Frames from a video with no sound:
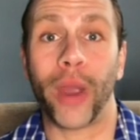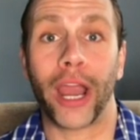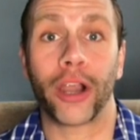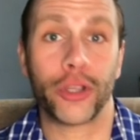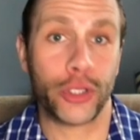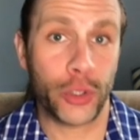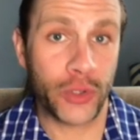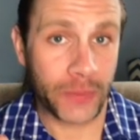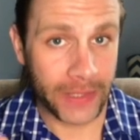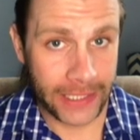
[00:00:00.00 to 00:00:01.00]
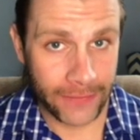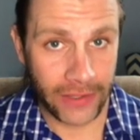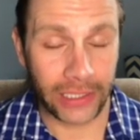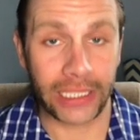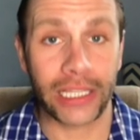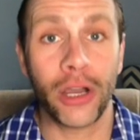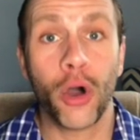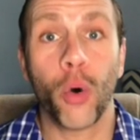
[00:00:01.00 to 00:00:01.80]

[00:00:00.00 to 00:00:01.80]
where you specifically